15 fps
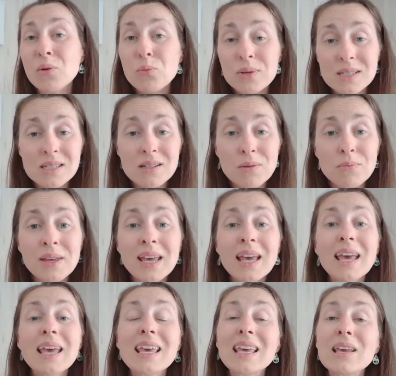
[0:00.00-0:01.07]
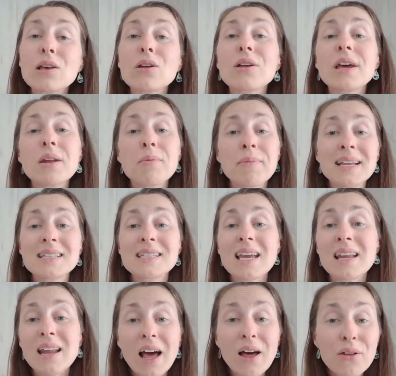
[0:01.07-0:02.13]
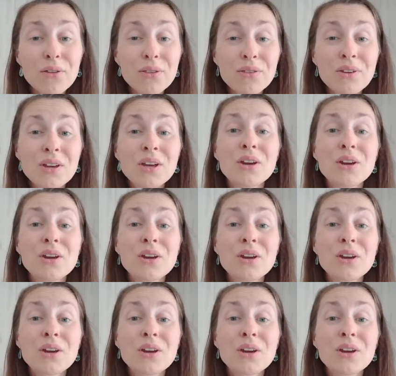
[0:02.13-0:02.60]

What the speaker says: wisdom, heal and maintain health,